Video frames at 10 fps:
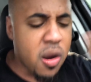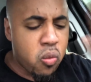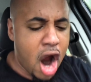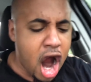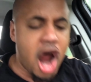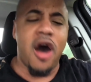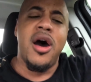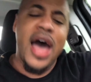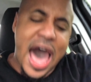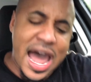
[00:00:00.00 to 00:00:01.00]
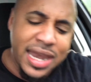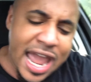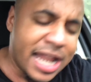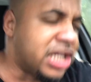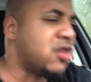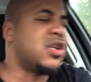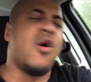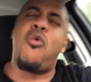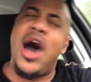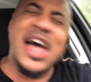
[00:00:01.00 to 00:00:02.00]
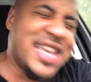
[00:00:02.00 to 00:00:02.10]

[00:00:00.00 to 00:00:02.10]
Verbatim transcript: in the world. I needed you. The one